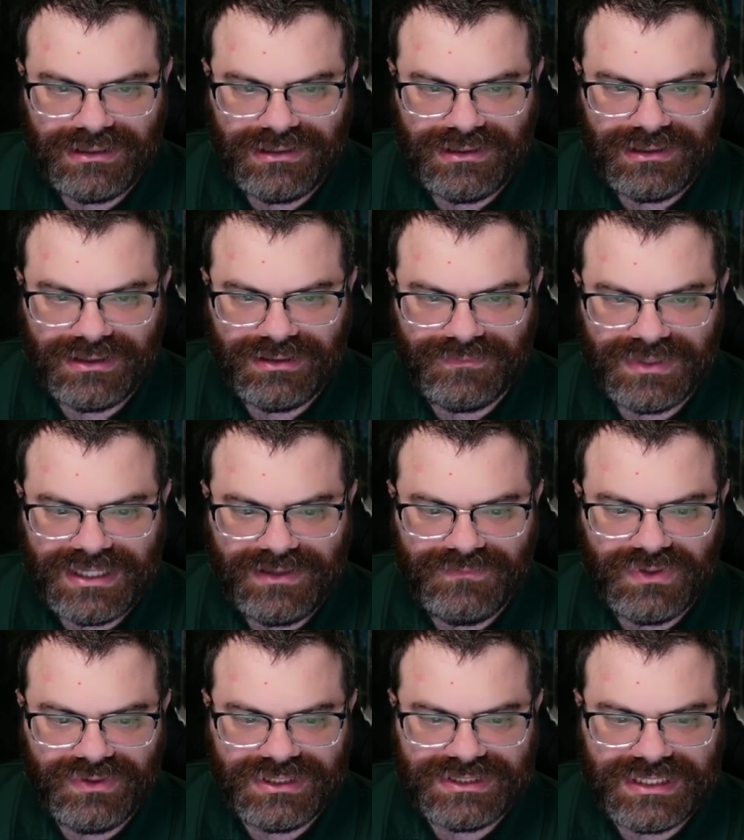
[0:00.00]
Um, I am
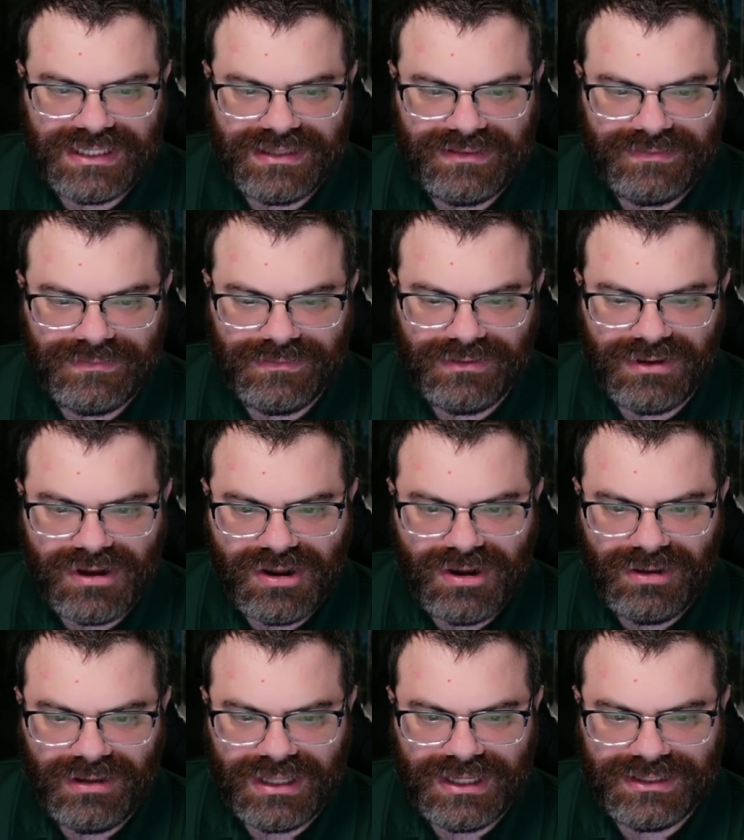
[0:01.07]
noticing a
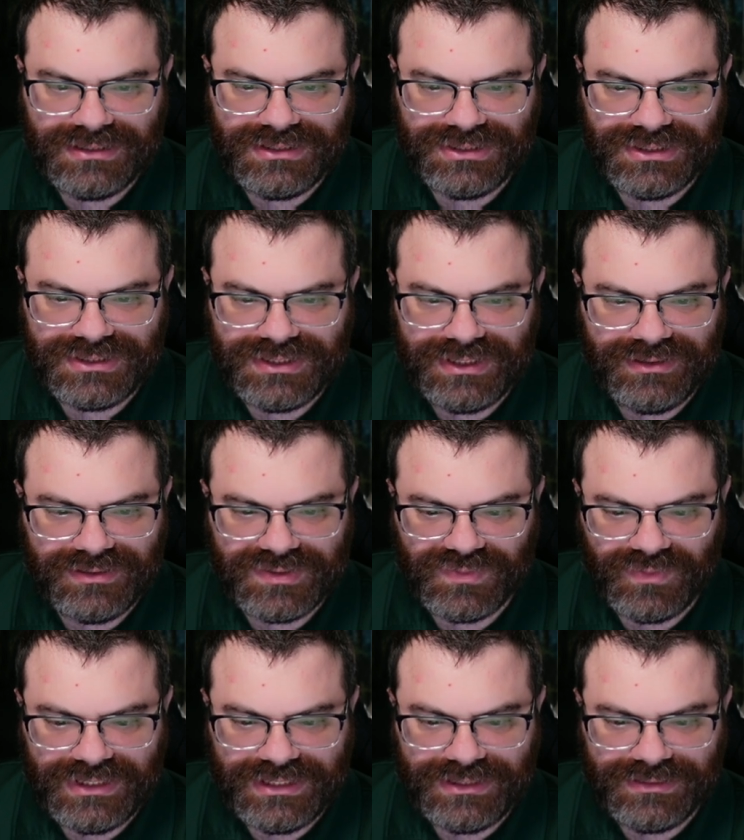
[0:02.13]
lot of digits here as
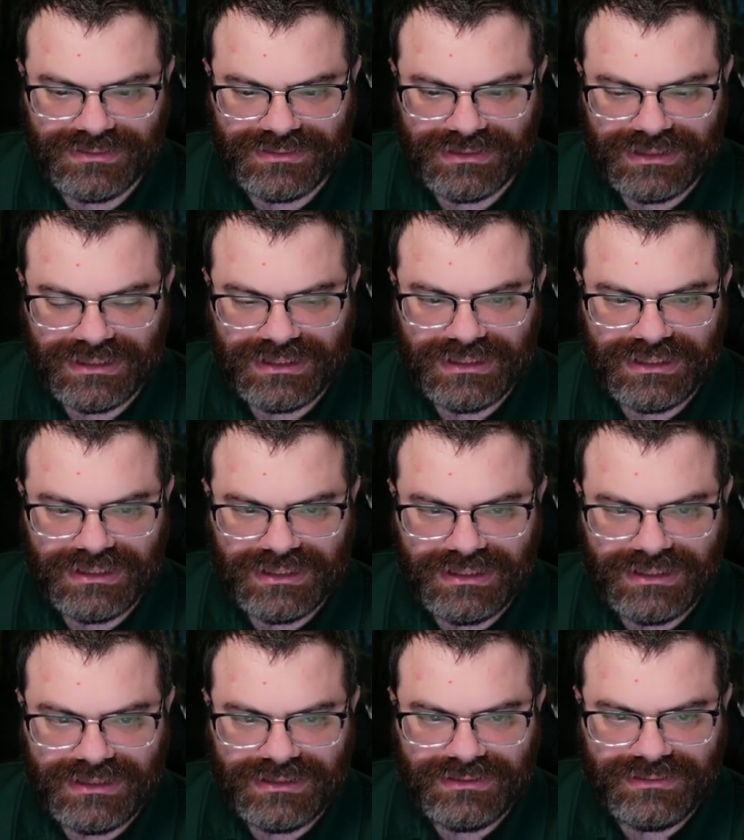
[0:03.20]
well.
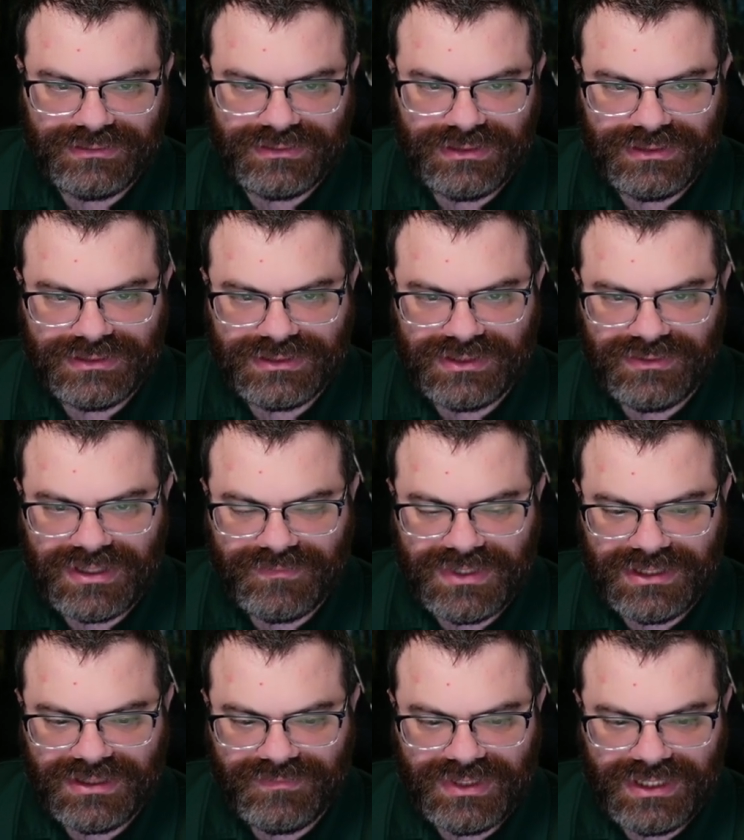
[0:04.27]
So that
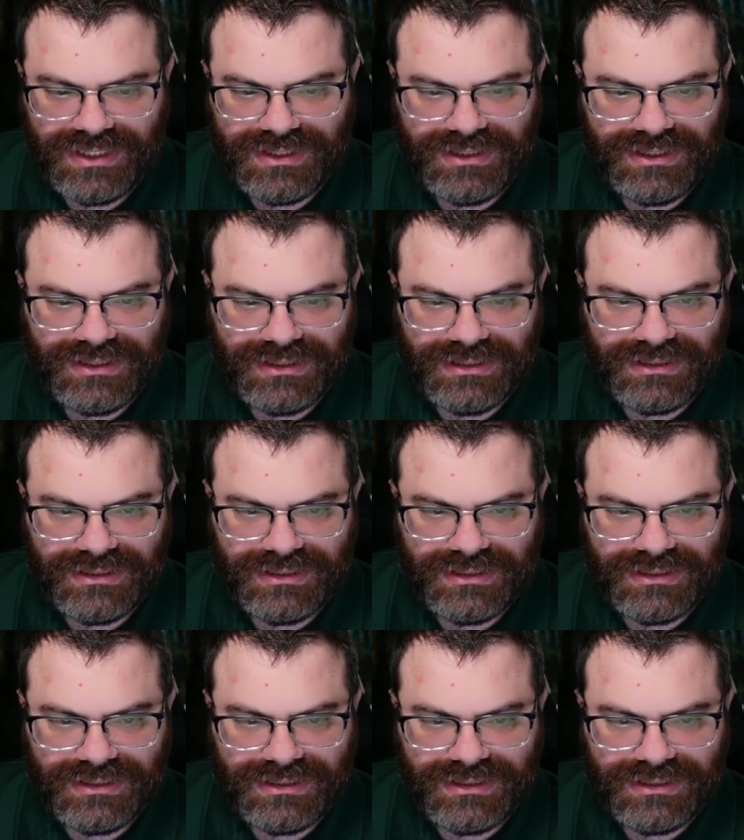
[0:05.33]
might come in handy.